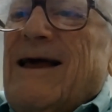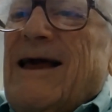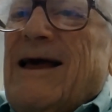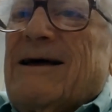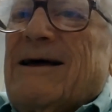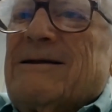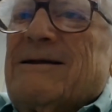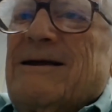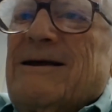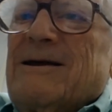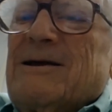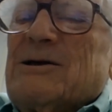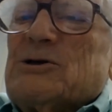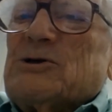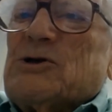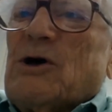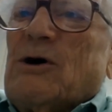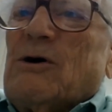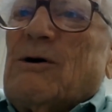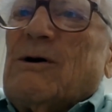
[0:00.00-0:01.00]
And
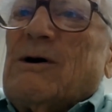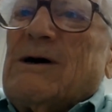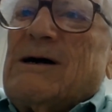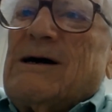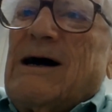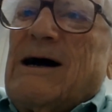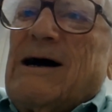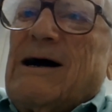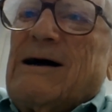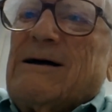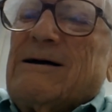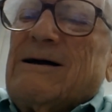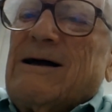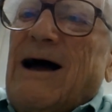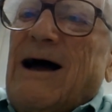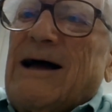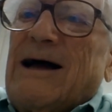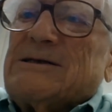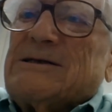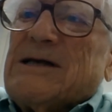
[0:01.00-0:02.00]
so
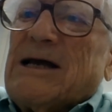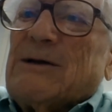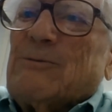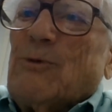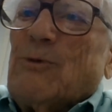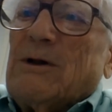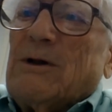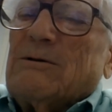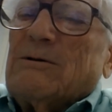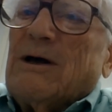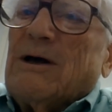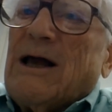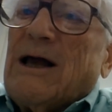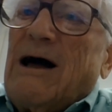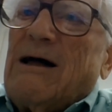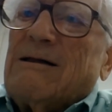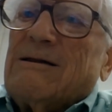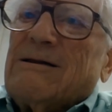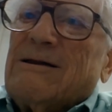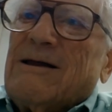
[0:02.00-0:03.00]
I said, well, look,
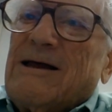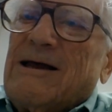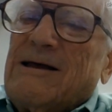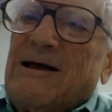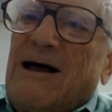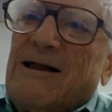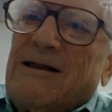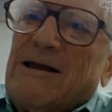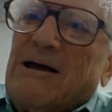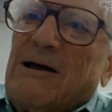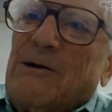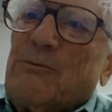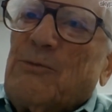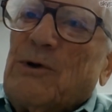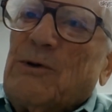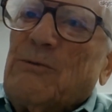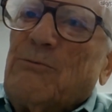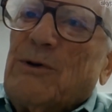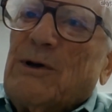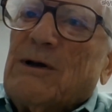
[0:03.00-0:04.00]
I'll help
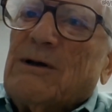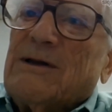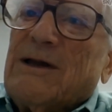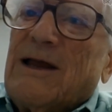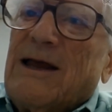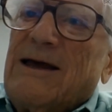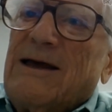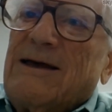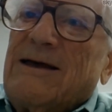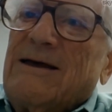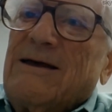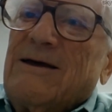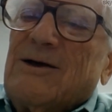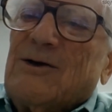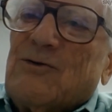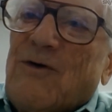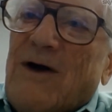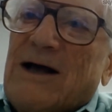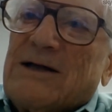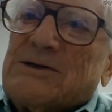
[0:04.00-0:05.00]
you build a
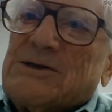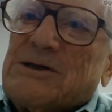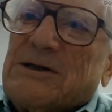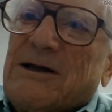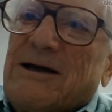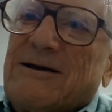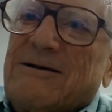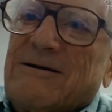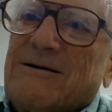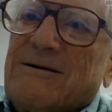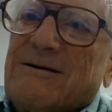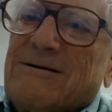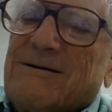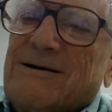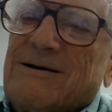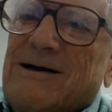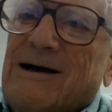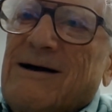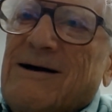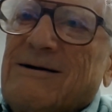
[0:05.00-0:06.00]

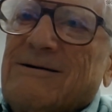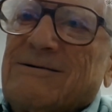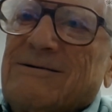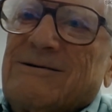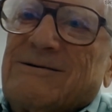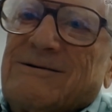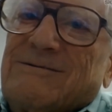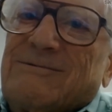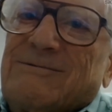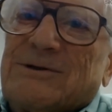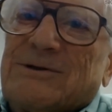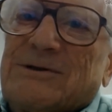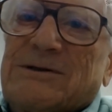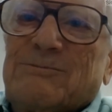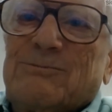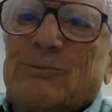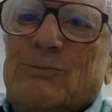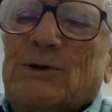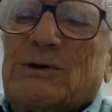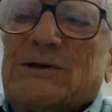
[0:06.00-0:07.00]
translator. You know, it
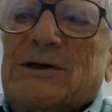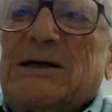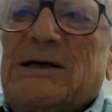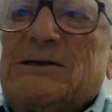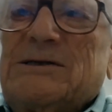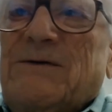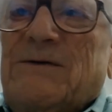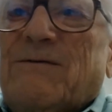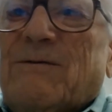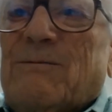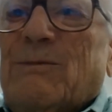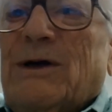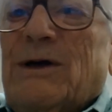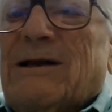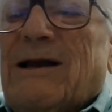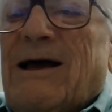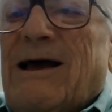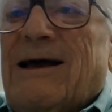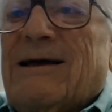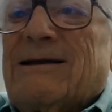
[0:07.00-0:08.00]
was easy for me,
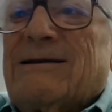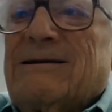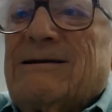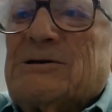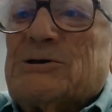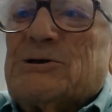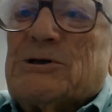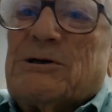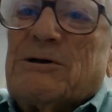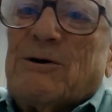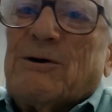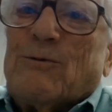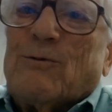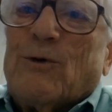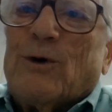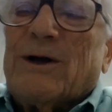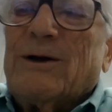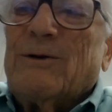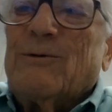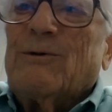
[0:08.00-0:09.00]
and I had an engineer
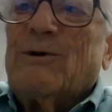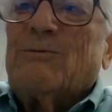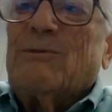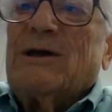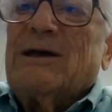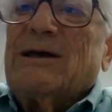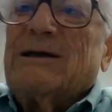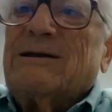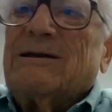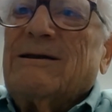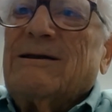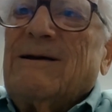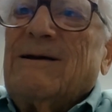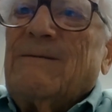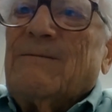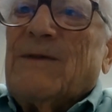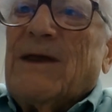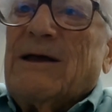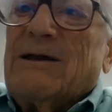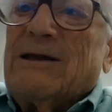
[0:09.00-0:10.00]
working with me,
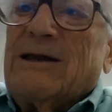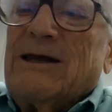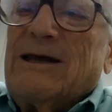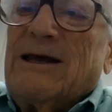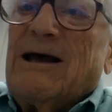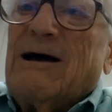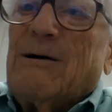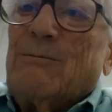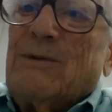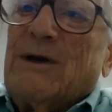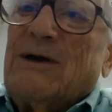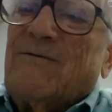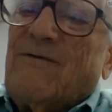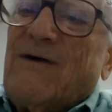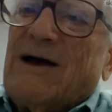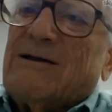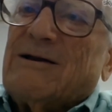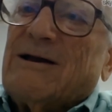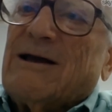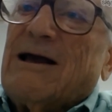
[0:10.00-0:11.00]
and he helped me. In
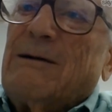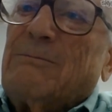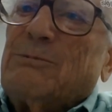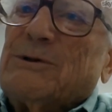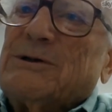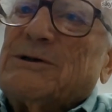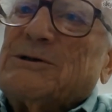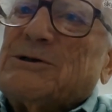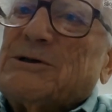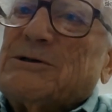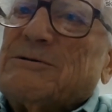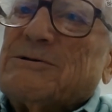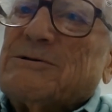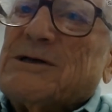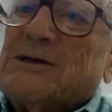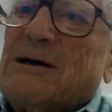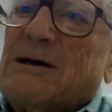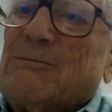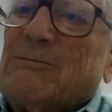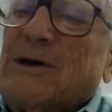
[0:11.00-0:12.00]
fact, a couple
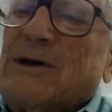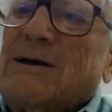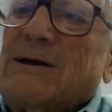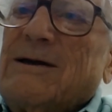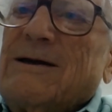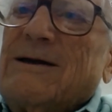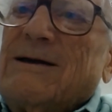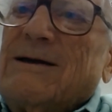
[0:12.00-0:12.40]
engineers helped me.